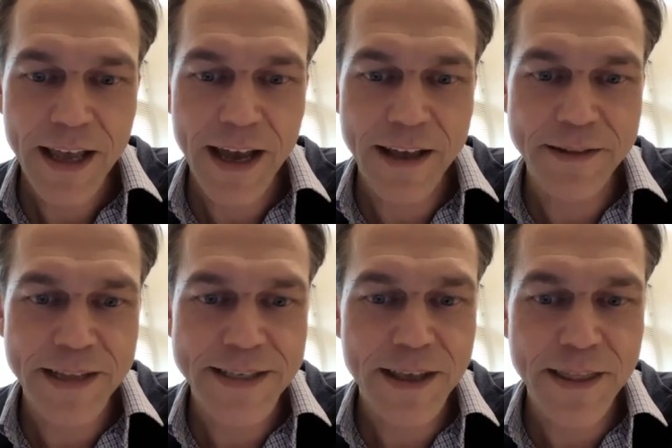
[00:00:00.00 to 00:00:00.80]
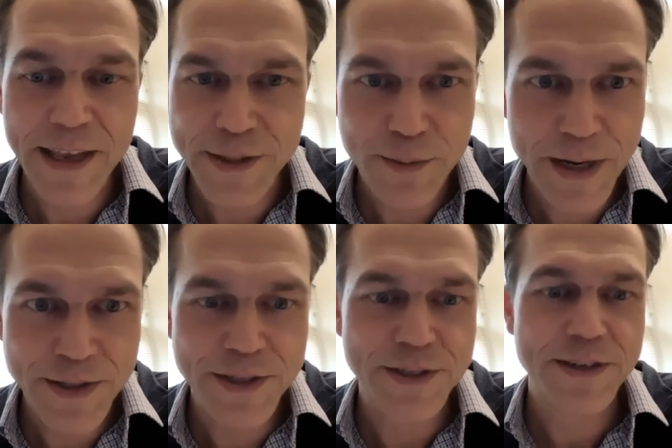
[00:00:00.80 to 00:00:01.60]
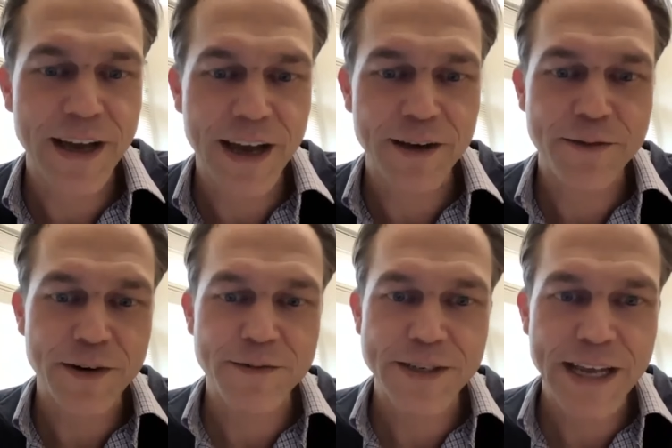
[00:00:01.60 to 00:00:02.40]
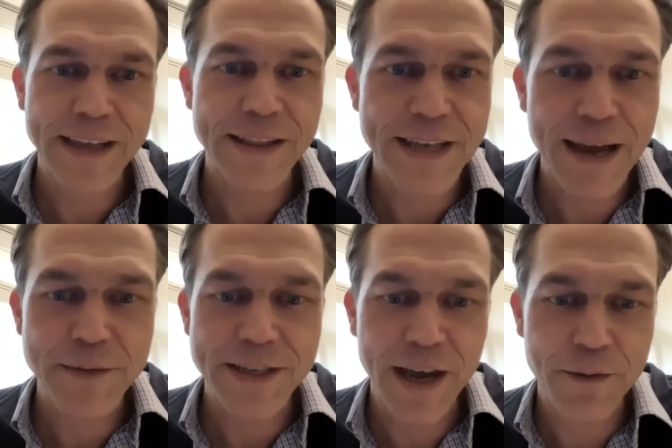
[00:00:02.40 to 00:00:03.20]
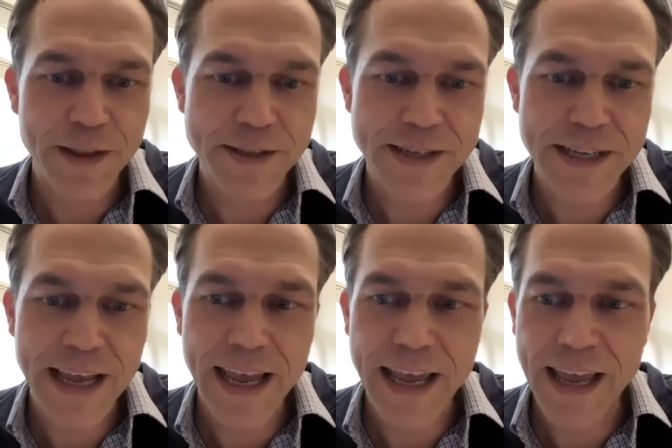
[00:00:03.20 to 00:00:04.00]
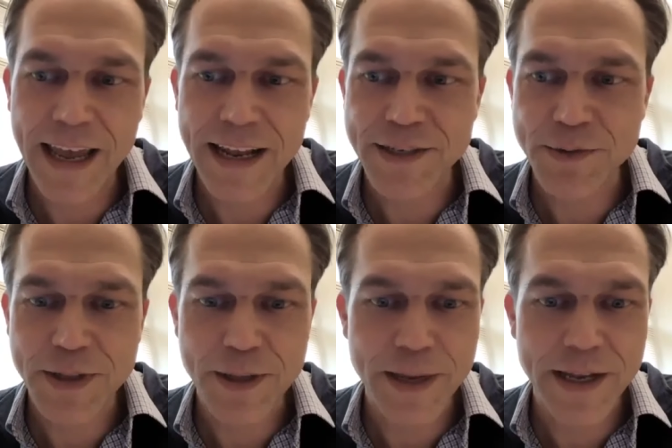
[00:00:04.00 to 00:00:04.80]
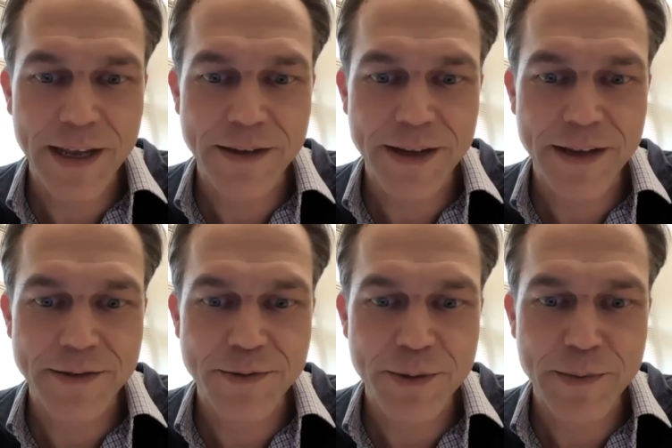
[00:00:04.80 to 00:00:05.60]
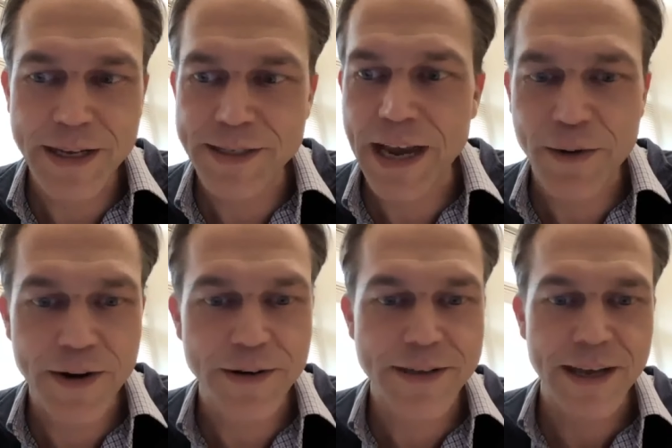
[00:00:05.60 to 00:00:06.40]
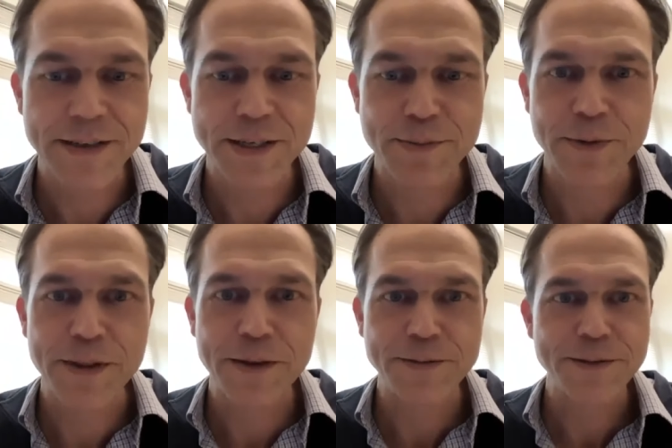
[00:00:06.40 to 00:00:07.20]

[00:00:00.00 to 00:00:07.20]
Uh, Lisa, thanks so much uh, for for taking the time to talk with us today, and it's just really been a, a tremendous hour to, to, spend with you.